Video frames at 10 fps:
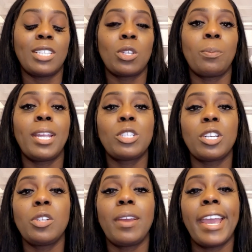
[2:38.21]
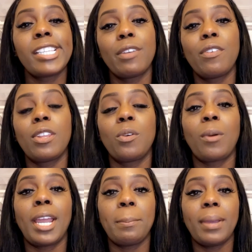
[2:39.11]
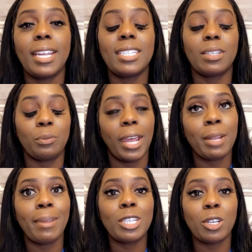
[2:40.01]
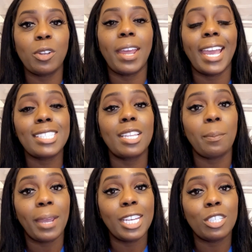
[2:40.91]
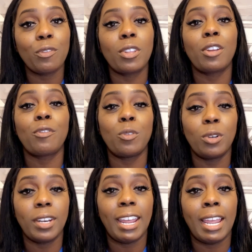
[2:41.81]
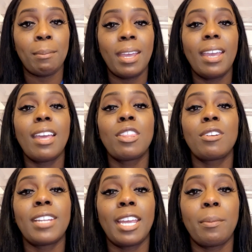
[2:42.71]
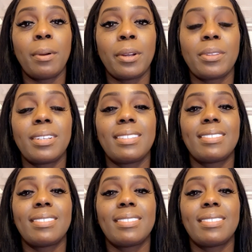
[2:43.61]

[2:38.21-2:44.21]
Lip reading: So make sure you're asking for the right patient, and make sure you're asking the patient for their full name and their date of birth.